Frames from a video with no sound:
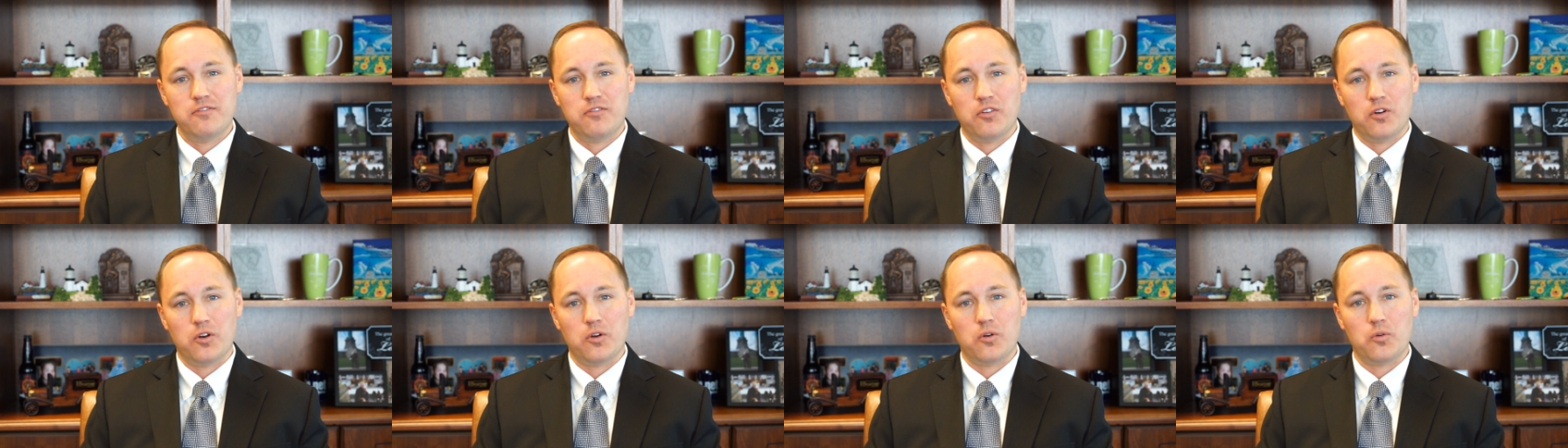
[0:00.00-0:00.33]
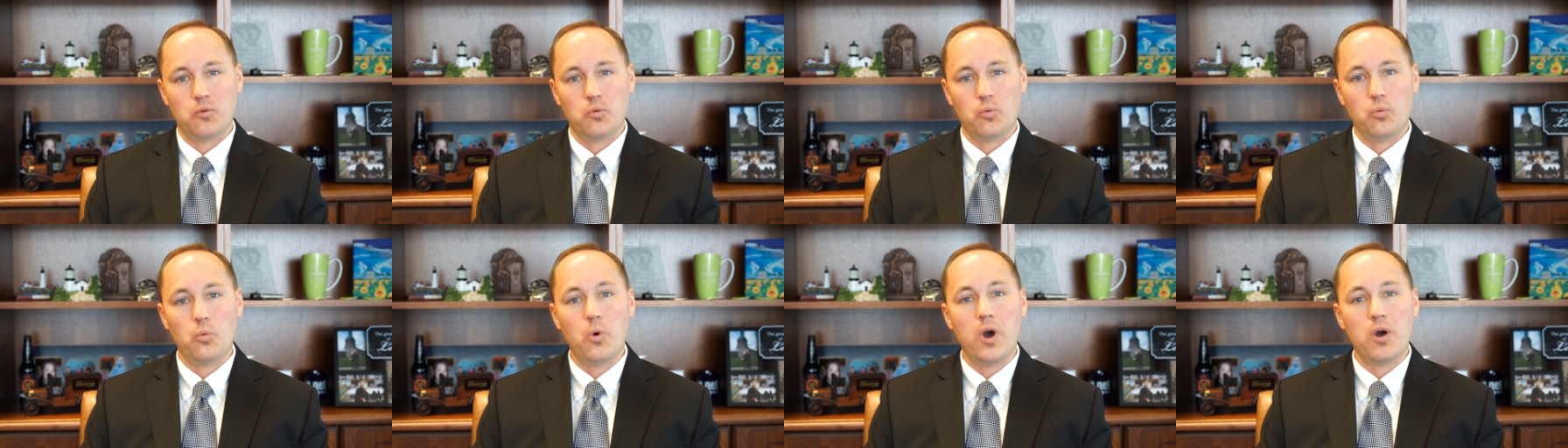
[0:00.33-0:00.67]

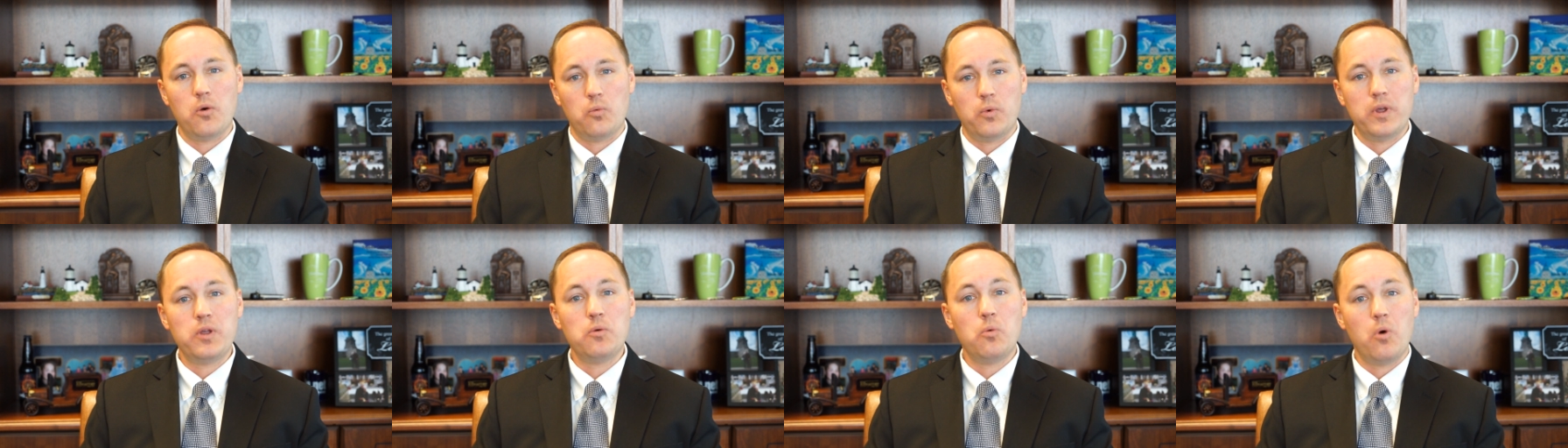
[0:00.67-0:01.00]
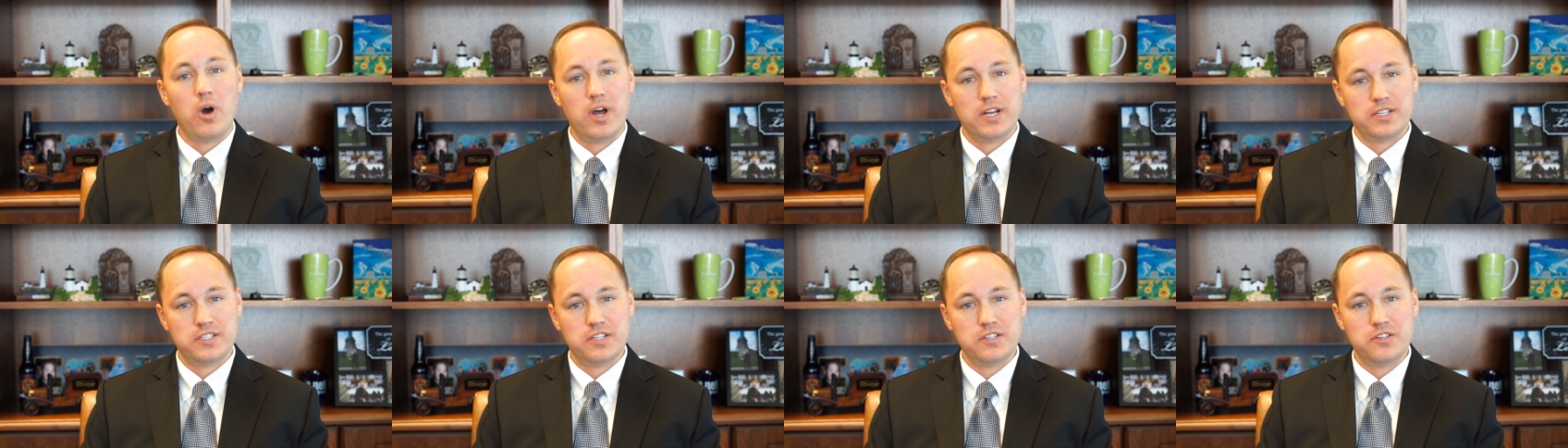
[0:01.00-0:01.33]
for what we
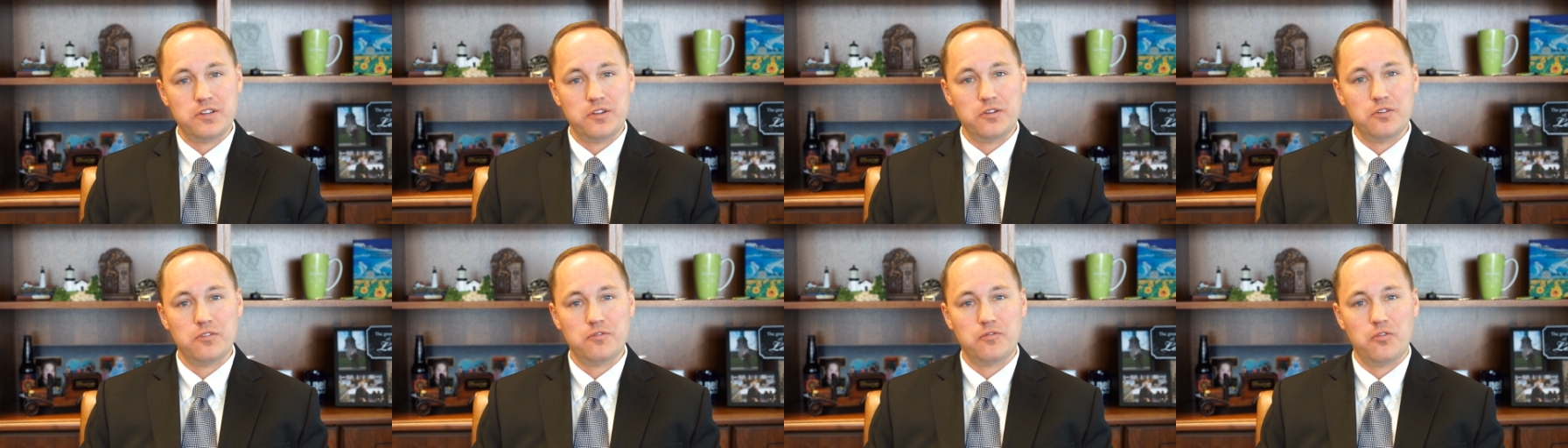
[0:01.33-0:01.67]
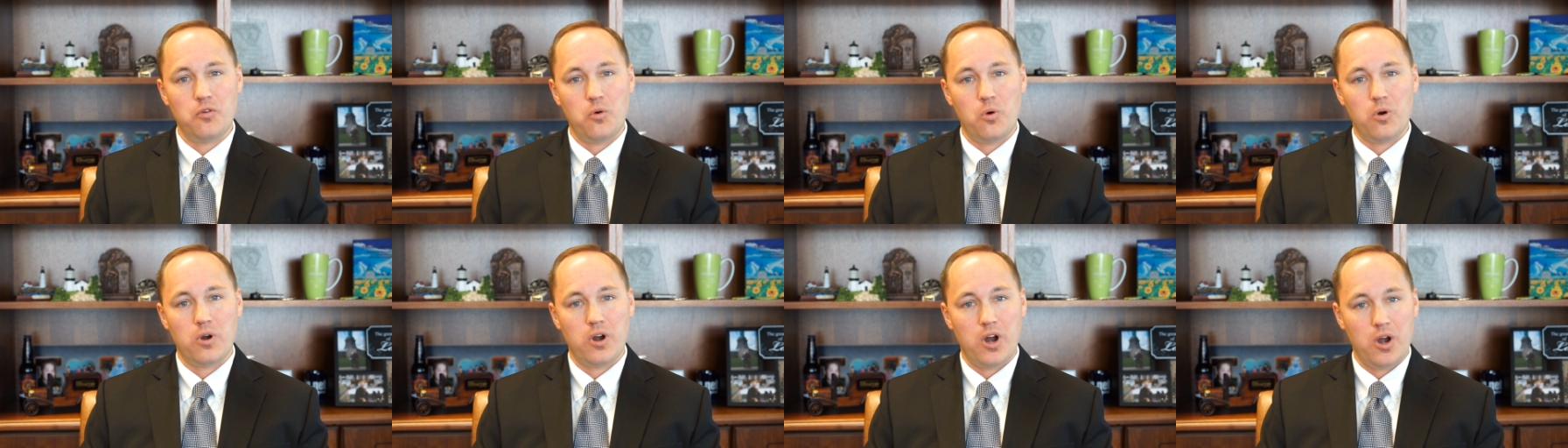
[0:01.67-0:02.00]
want to do
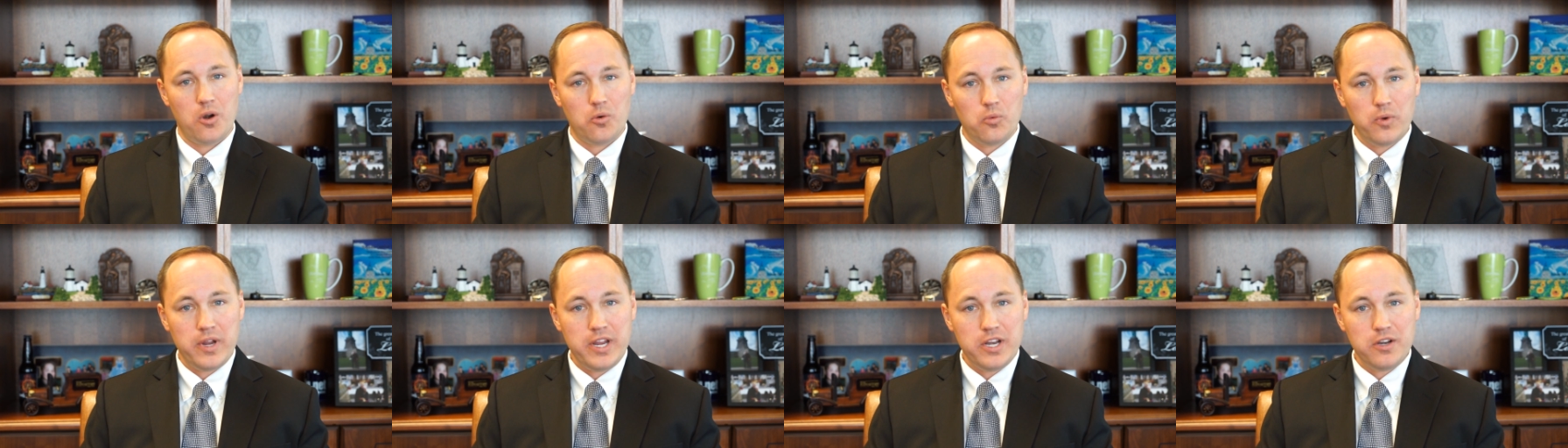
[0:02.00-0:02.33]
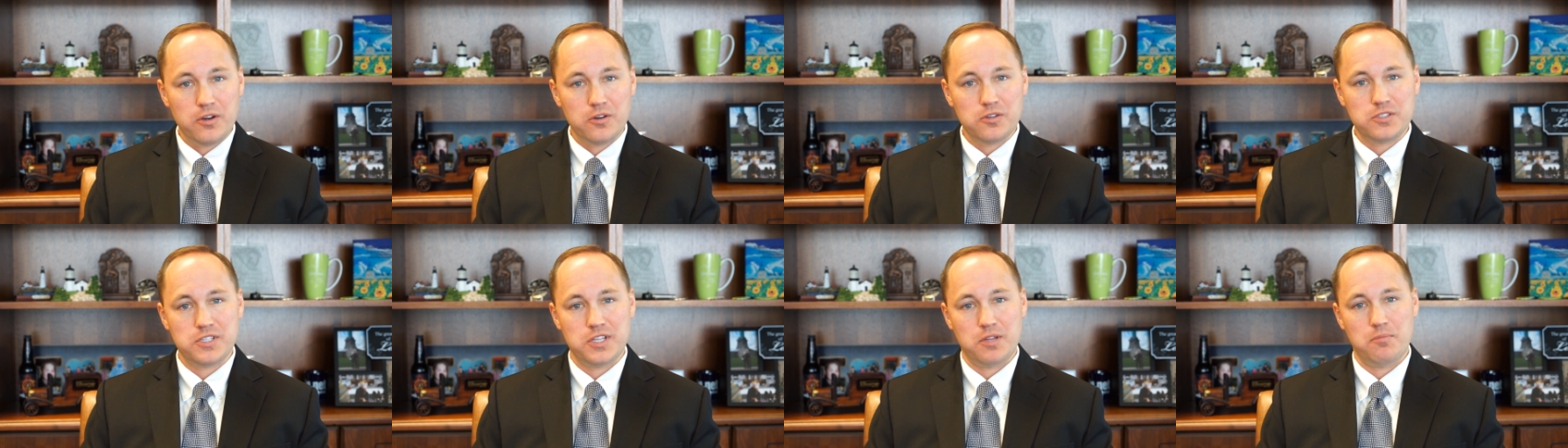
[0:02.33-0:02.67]
for our
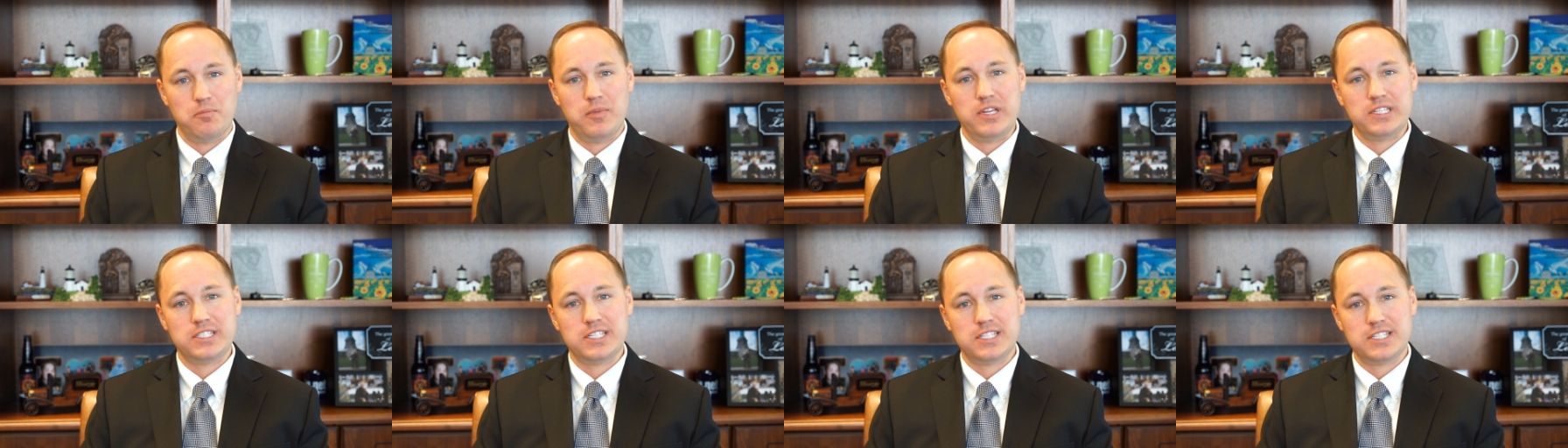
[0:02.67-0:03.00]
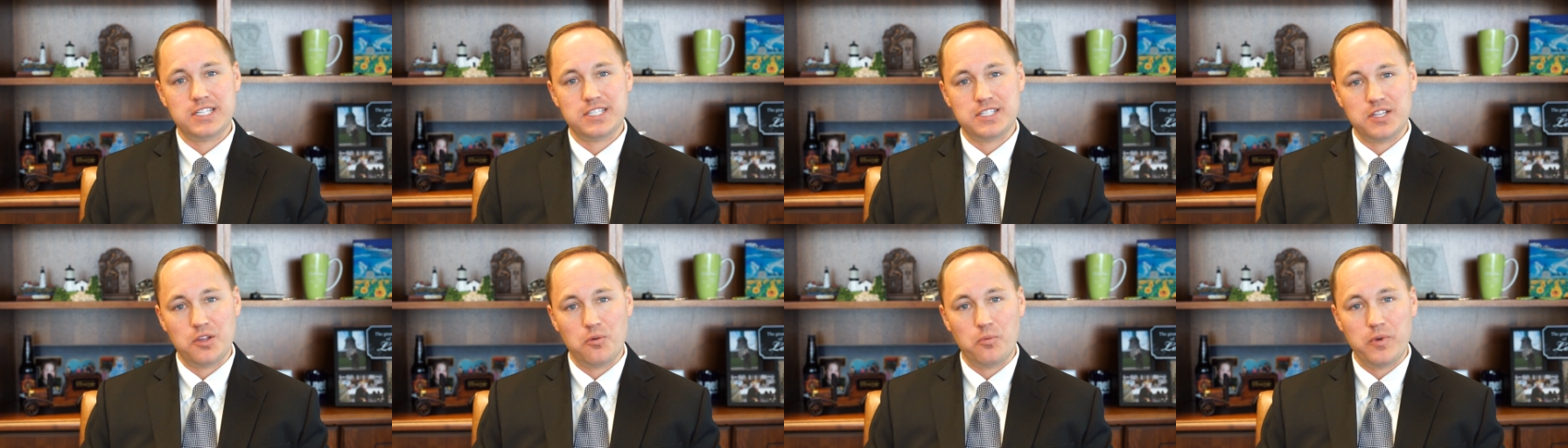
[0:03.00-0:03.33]
readers and the
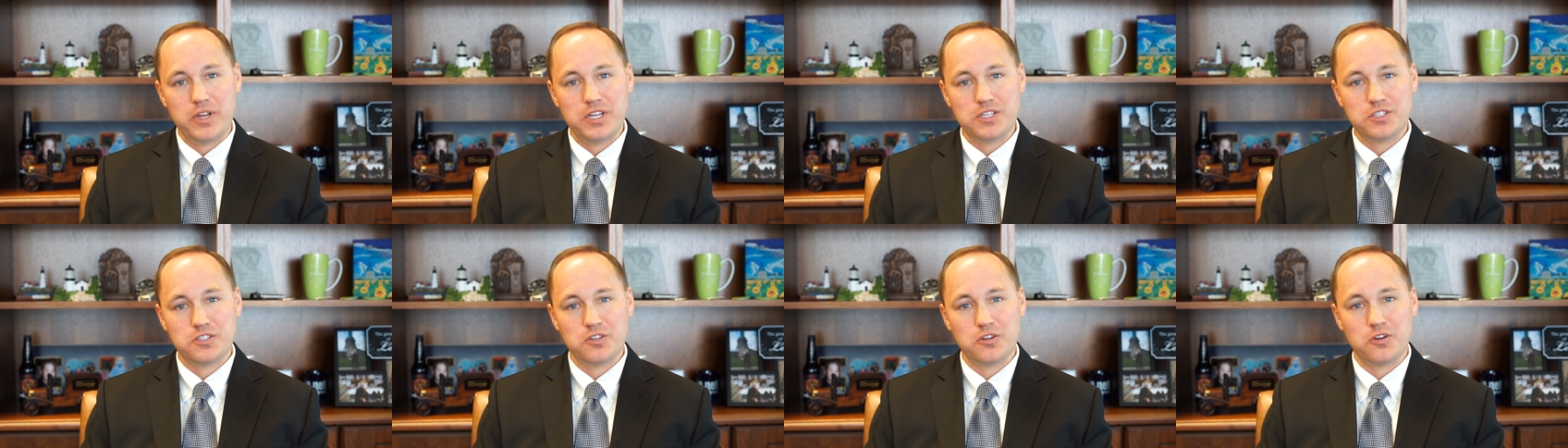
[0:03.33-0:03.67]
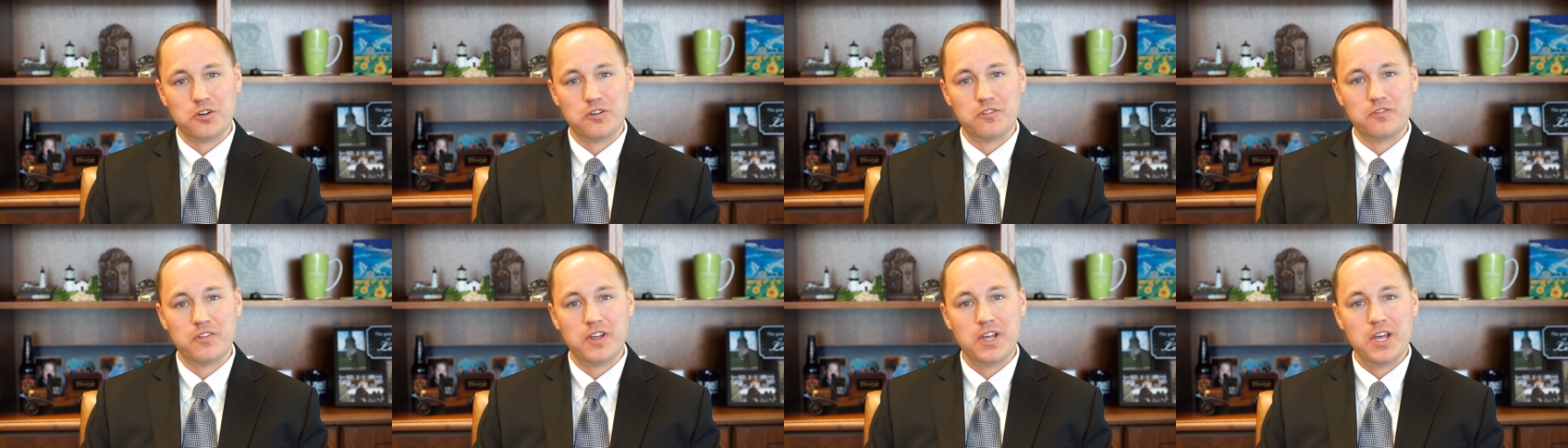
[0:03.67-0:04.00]
businesses that we
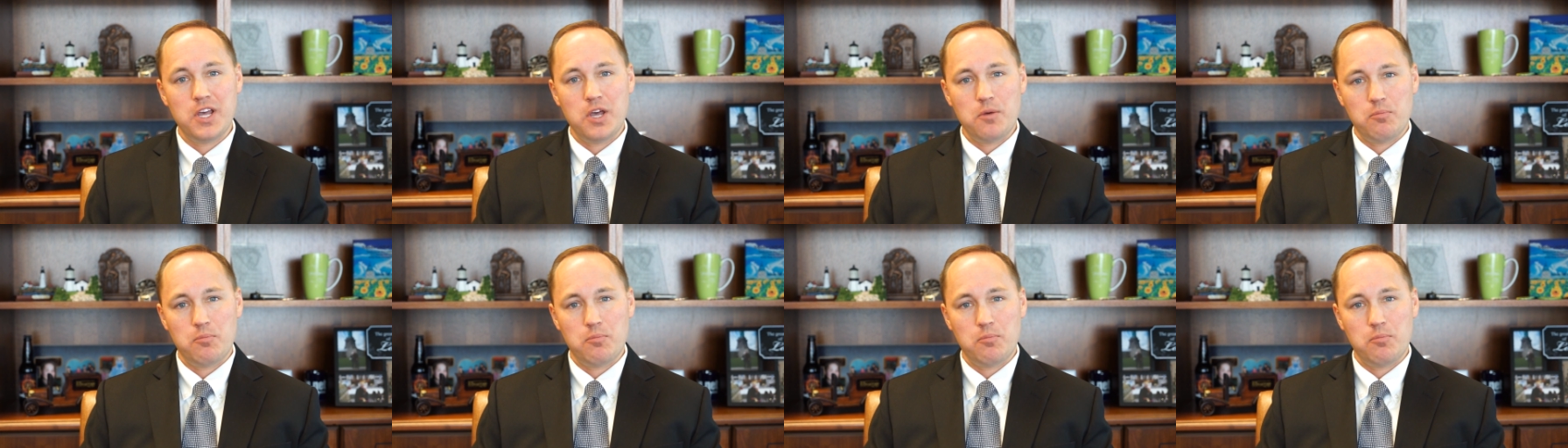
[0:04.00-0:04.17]
serve,